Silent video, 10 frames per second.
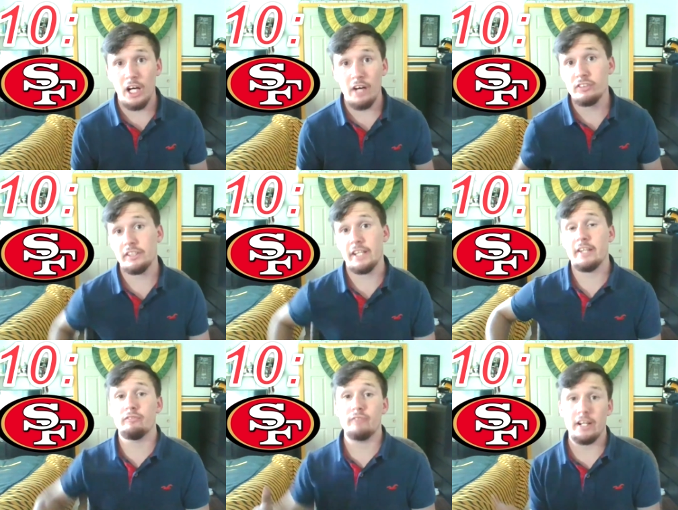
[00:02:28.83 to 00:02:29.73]
Obviously, they
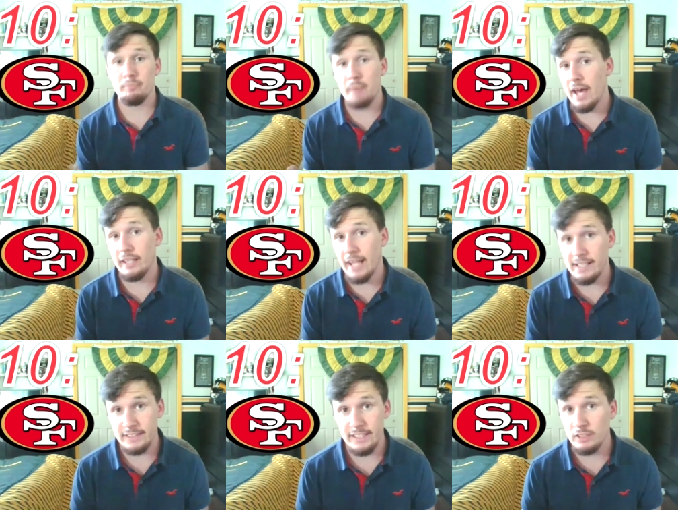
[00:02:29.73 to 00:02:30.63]
did very bad
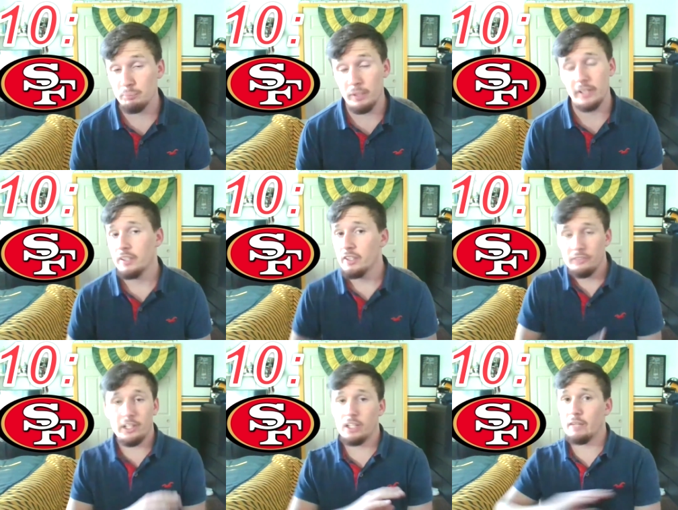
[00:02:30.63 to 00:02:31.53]
last season, but
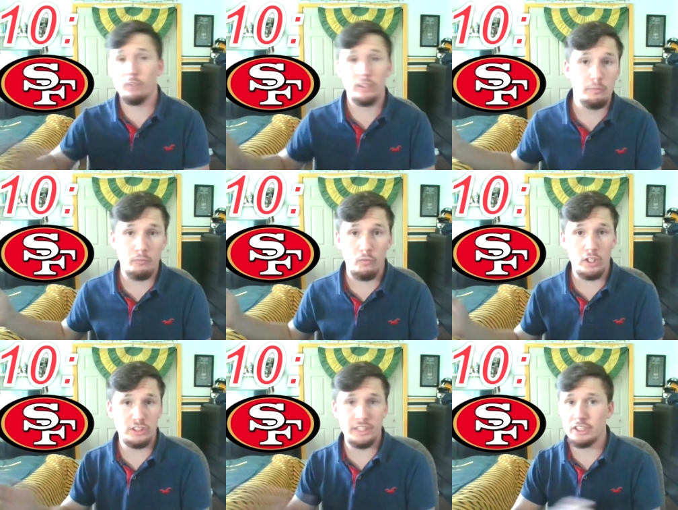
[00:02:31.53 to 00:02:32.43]
they're like one of the
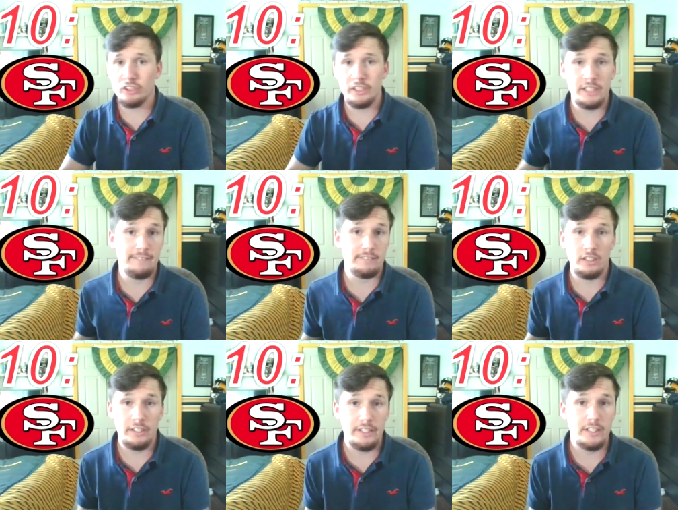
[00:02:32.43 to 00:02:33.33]
worst injury teams in
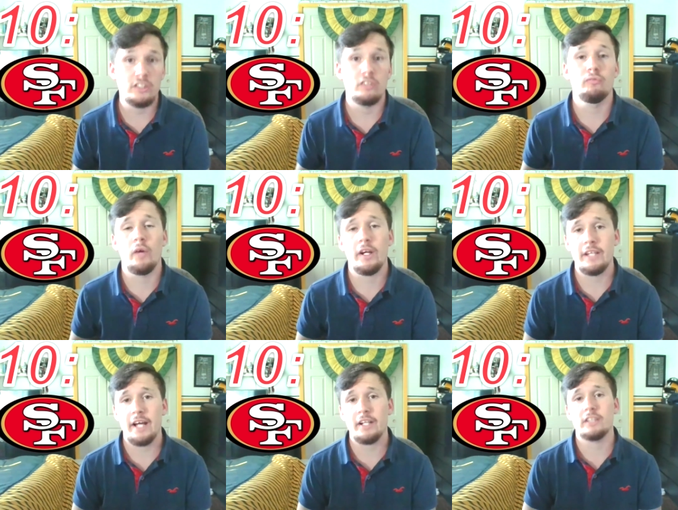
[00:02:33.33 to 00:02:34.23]
the league. So the
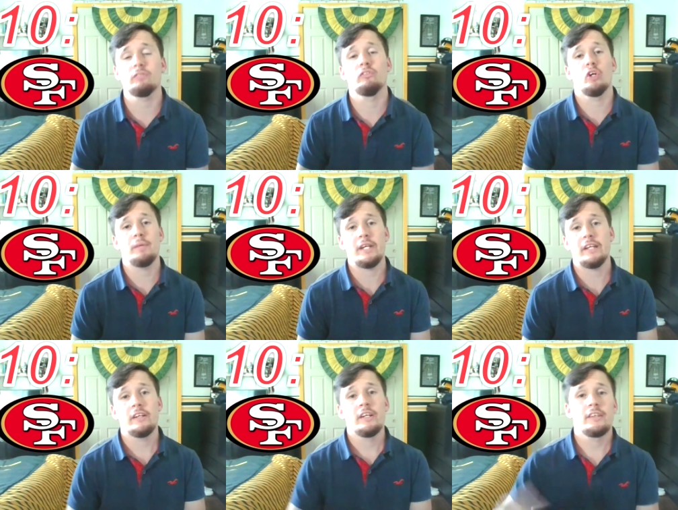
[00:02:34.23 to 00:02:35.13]
49ers will
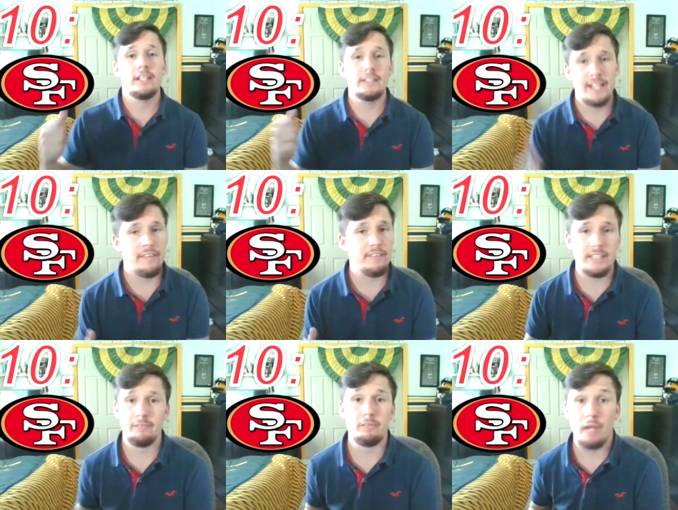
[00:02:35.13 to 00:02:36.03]
be the 10th
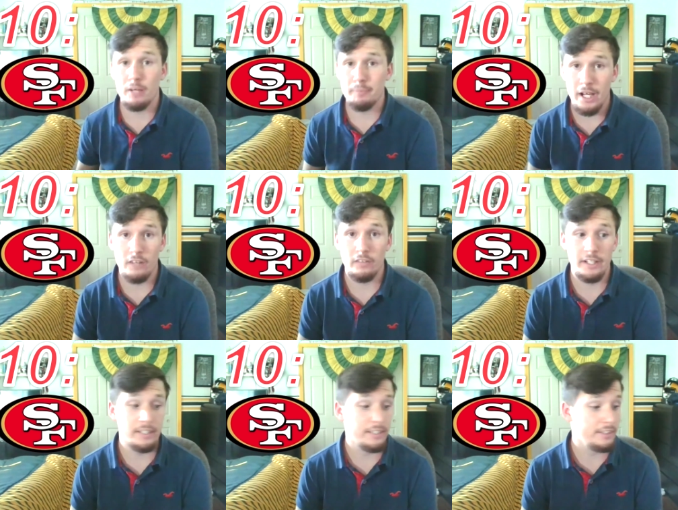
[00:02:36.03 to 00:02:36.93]
team in my power
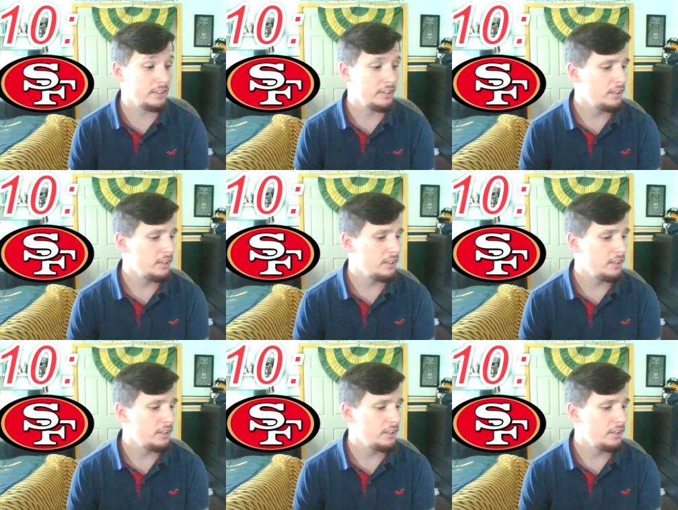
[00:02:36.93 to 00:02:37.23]
rankings.